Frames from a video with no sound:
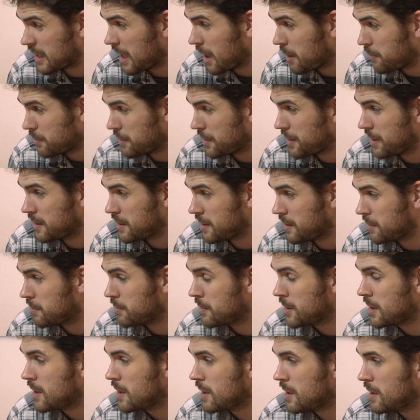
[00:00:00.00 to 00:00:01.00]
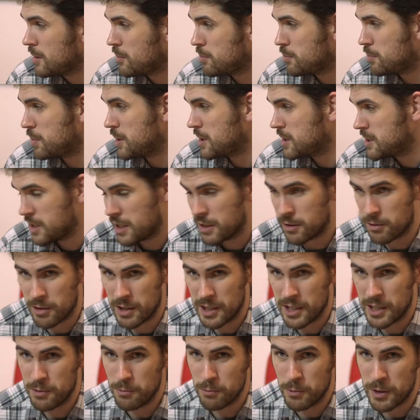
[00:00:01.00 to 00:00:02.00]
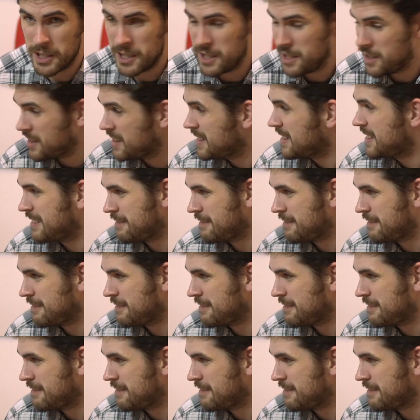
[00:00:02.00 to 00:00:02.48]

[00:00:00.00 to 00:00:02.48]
happen in them but generally we